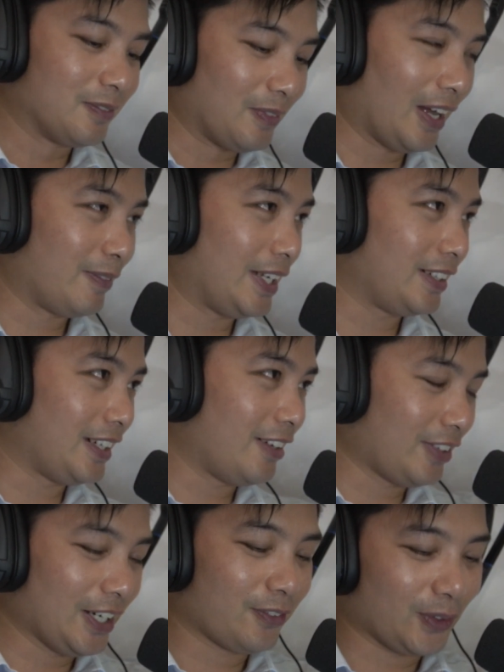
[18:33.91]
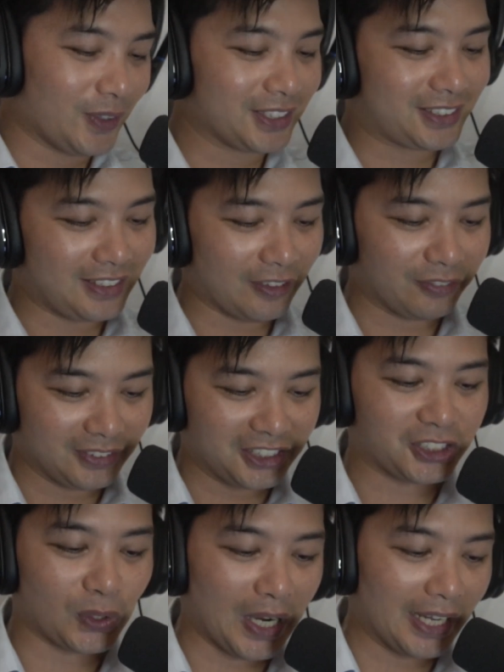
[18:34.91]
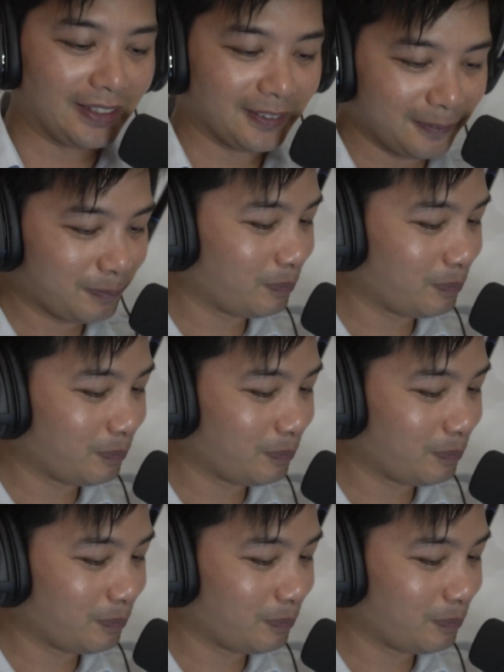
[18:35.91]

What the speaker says: I mean, everyone's definitely tried,